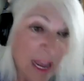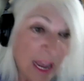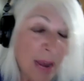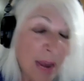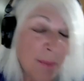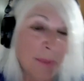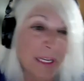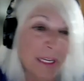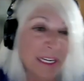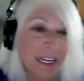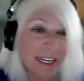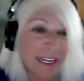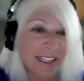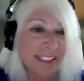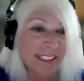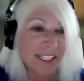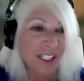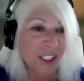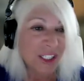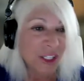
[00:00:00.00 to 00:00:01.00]
because the
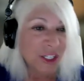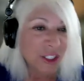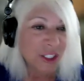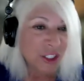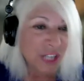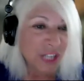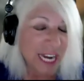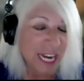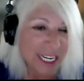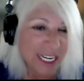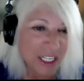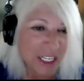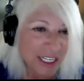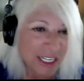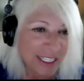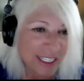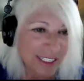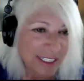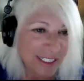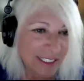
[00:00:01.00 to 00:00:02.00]
search
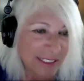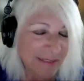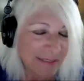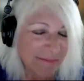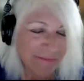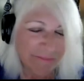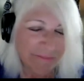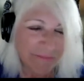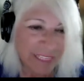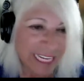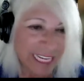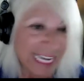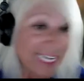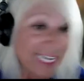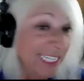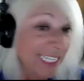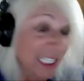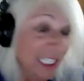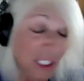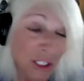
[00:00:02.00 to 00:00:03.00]
engines, in
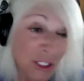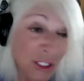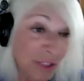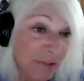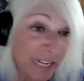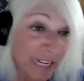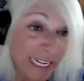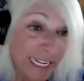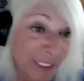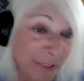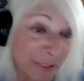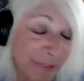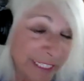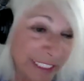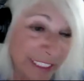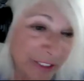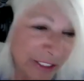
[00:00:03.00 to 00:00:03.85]
addition to regular readers,